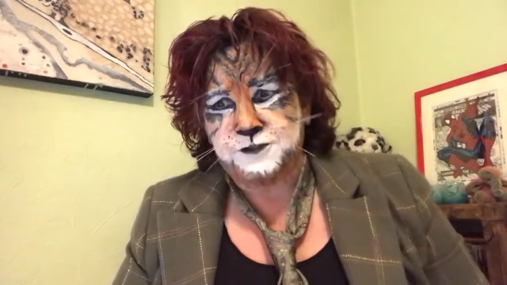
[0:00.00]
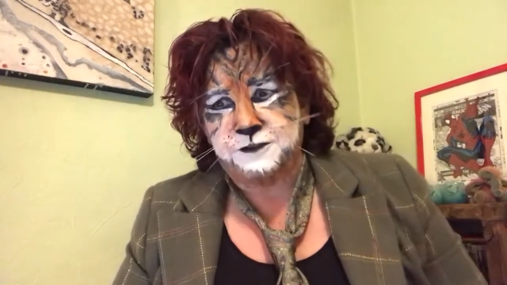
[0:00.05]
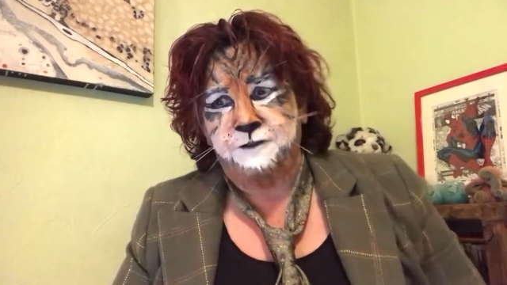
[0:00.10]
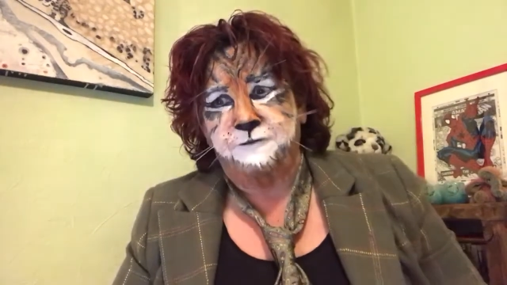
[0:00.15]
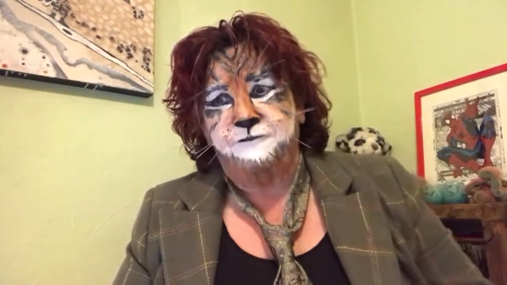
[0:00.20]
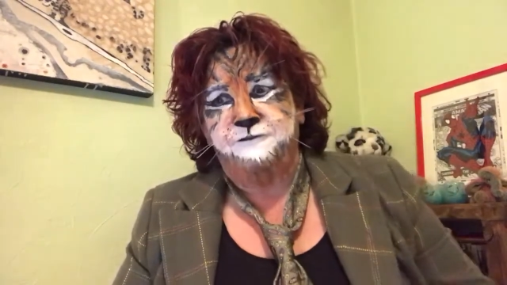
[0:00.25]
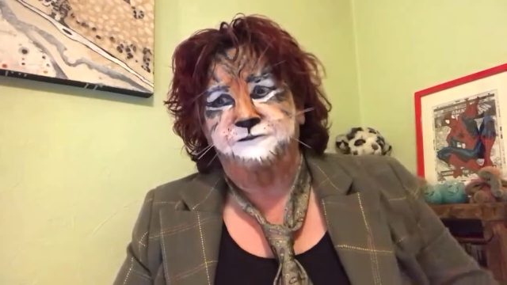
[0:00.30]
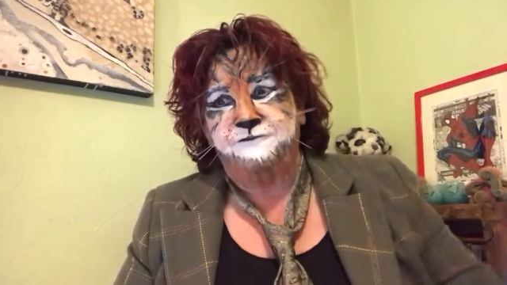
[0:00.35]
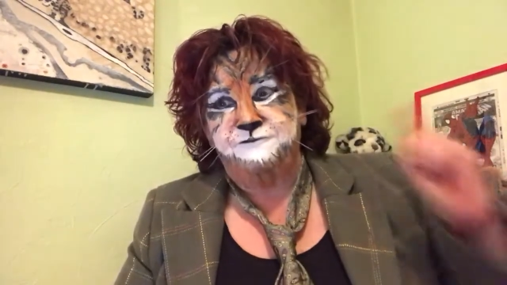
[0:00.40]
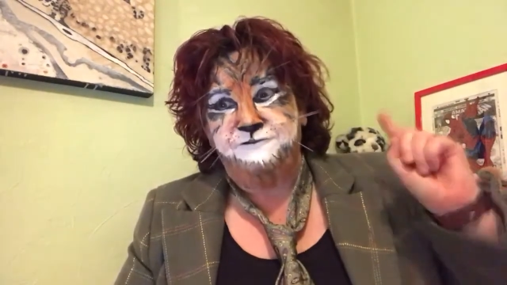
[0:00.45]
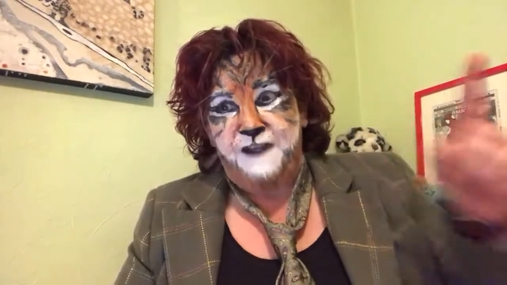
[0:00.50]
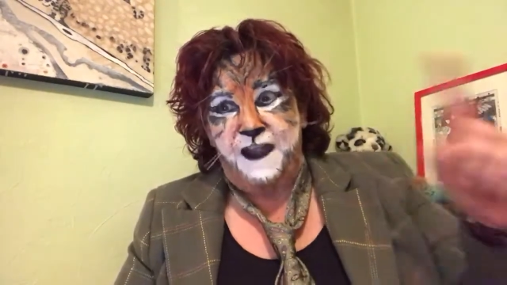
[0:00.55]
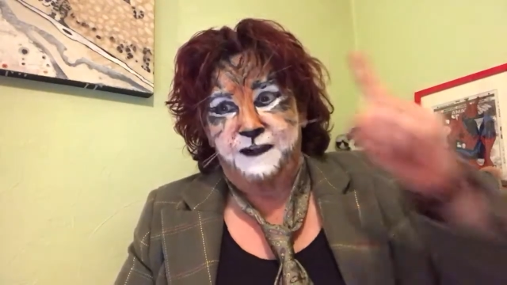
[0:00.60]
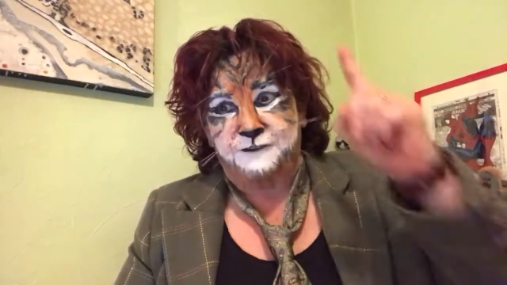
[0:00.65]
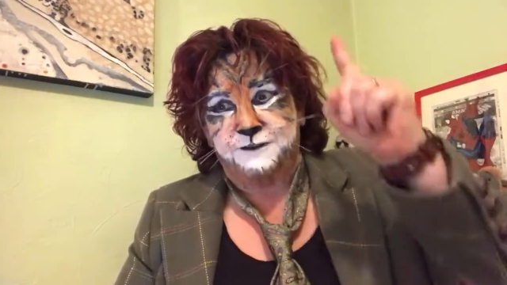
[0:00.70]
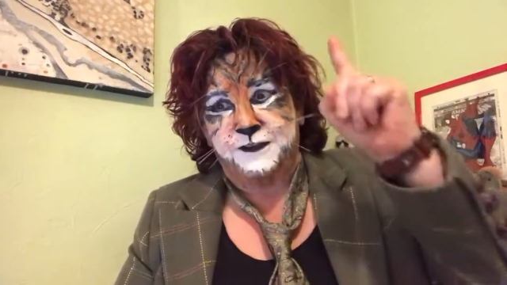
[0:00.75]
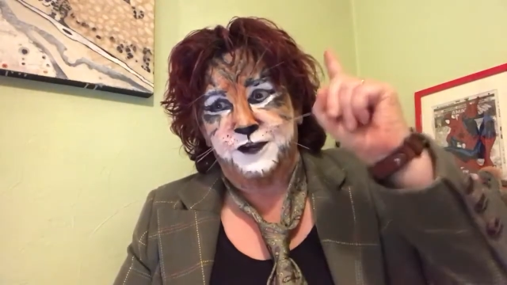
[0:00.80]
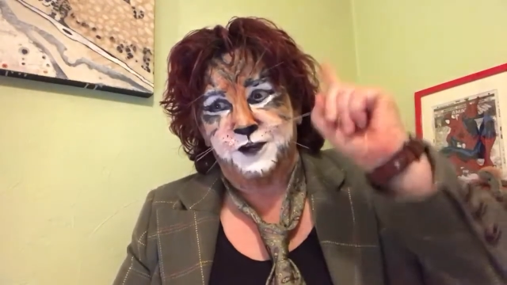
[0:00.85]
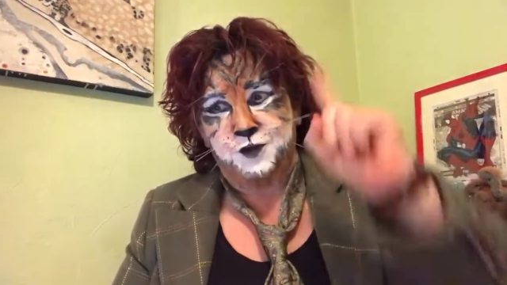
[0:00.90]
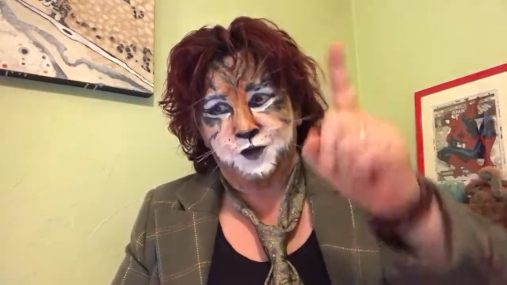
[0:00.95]
a
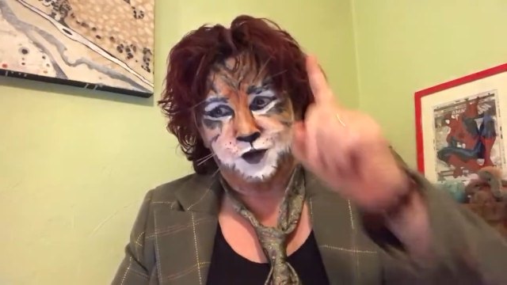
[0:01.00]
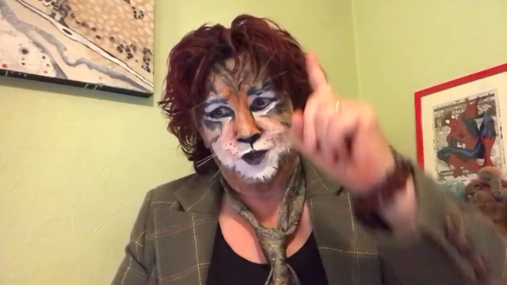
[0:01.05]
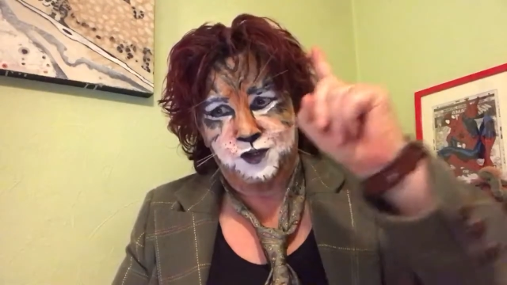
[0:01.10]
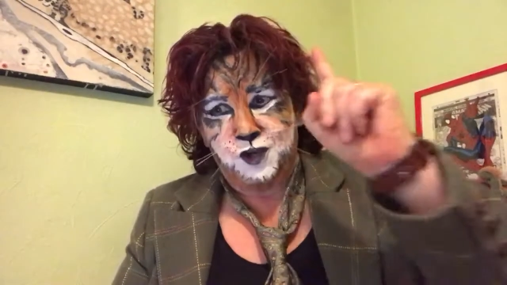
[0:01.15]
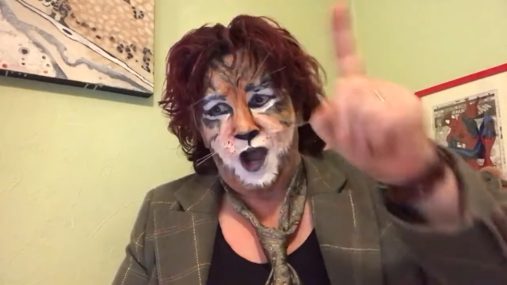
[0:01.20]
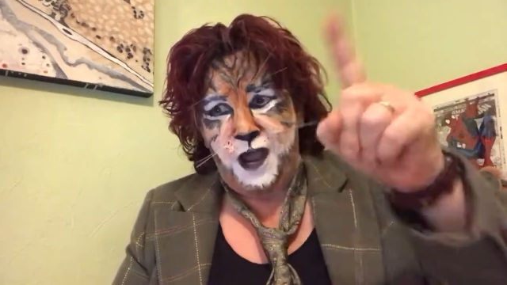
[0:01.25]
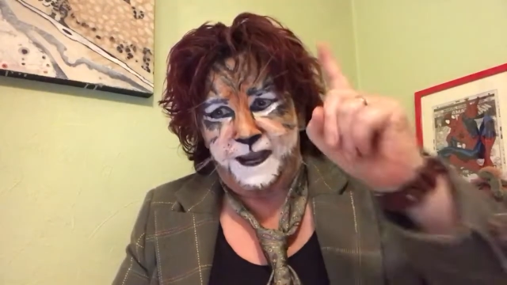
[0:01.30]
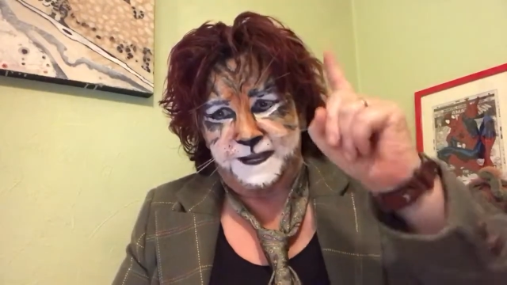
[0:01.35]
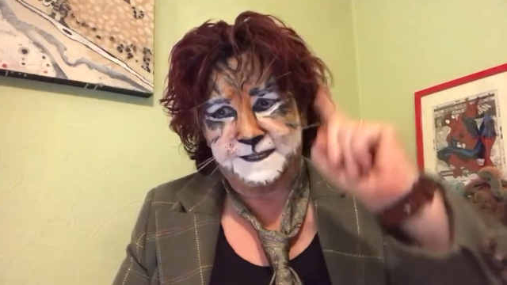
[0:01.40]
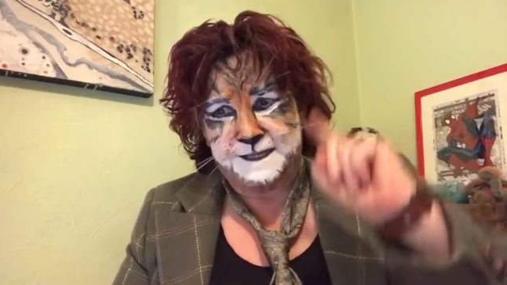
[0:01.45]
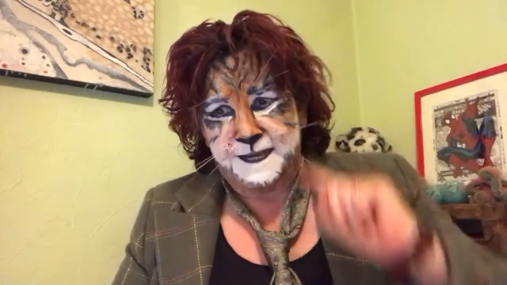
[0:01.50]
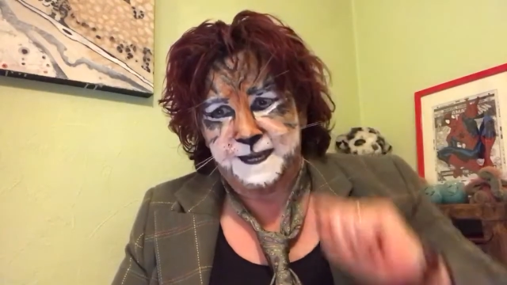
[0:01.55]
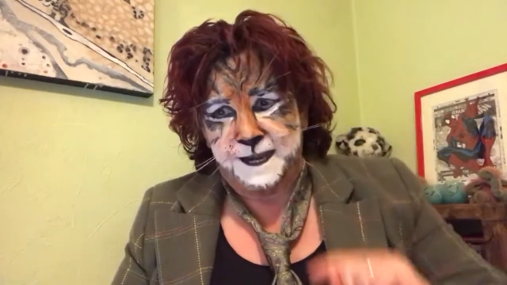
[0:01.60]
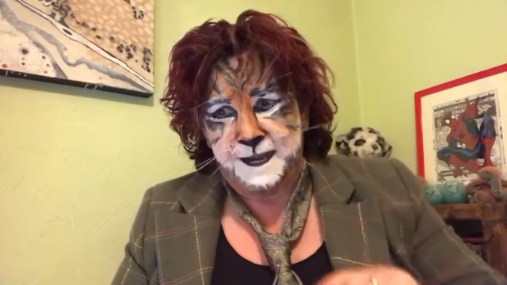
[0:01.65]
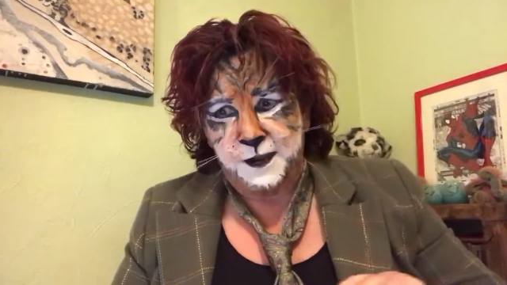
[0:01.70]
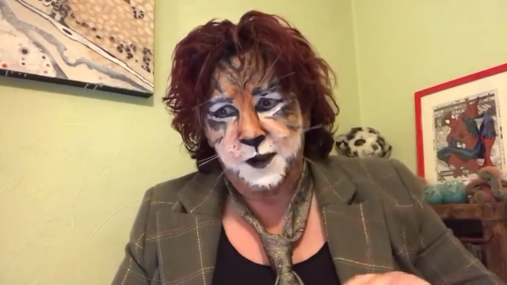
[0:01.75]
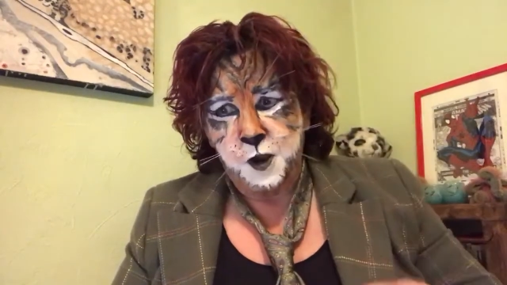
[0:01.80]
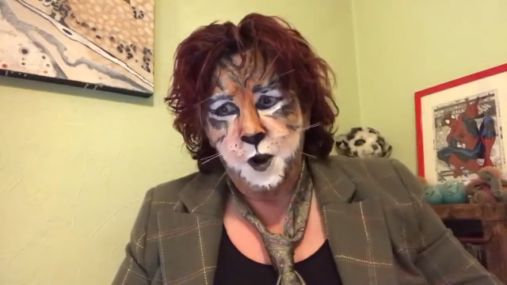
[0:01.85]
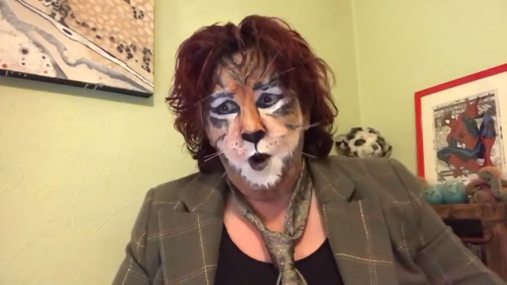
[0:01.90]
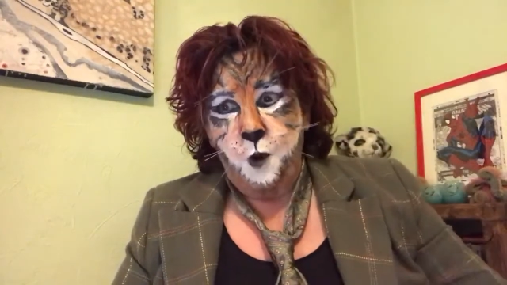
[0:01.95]
very good idea.